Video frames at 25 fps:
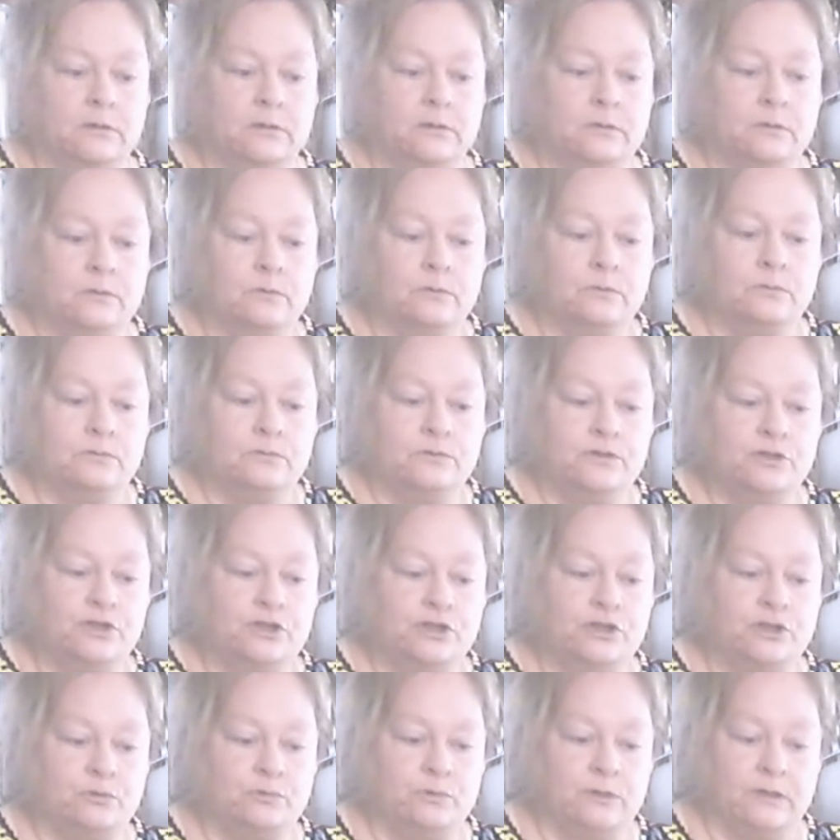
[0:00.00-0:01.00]
Oh,
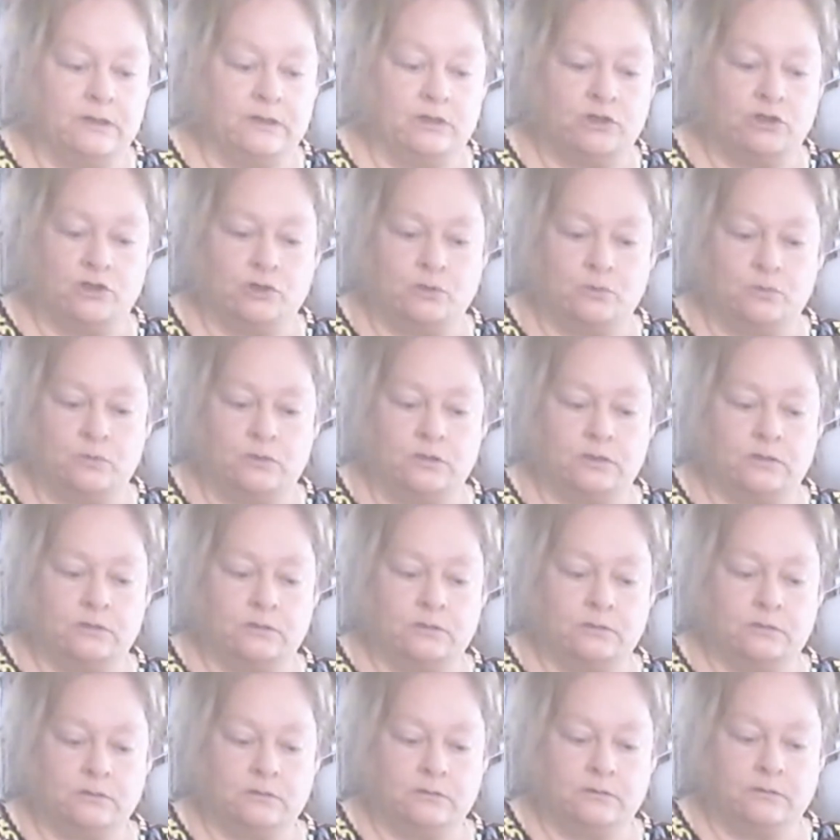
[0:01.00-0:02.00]
shooty shoot.
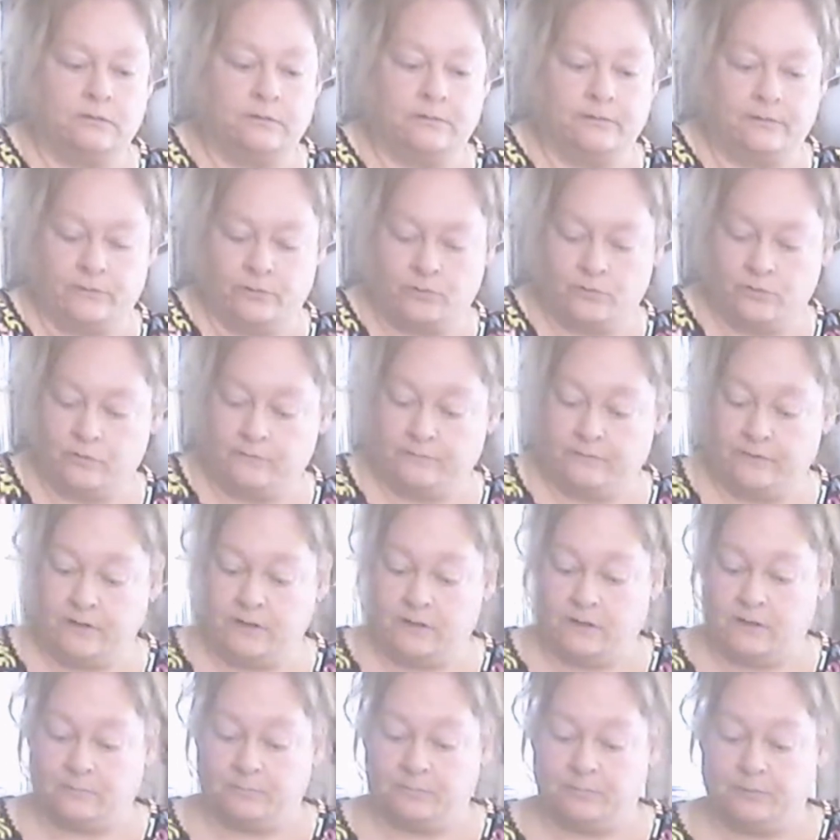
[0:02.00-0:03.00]
1/3 of a
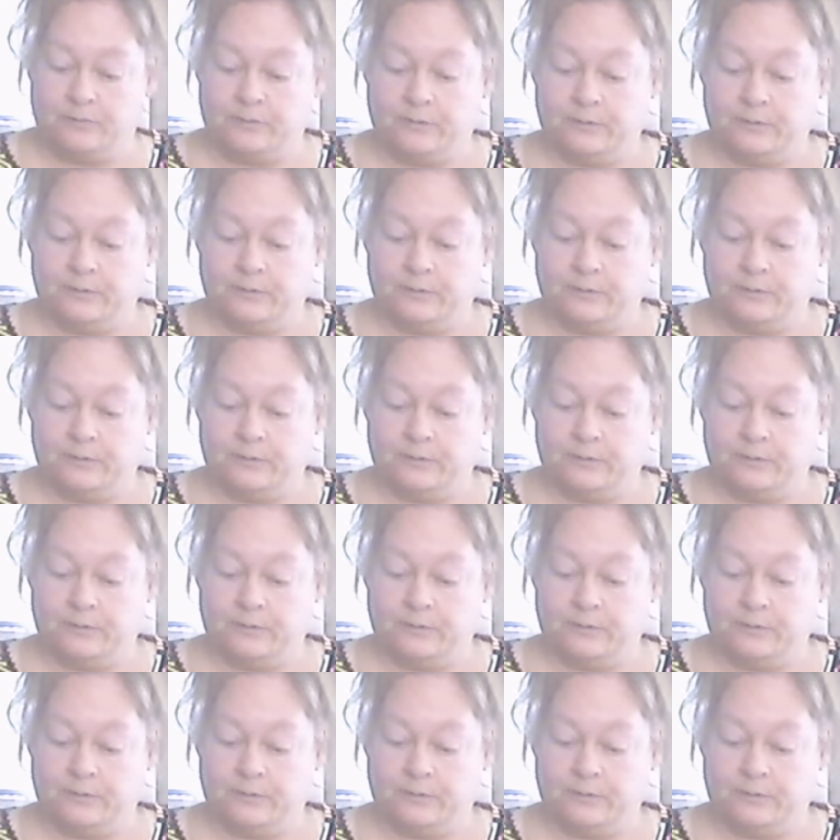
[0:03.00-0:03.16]
cup.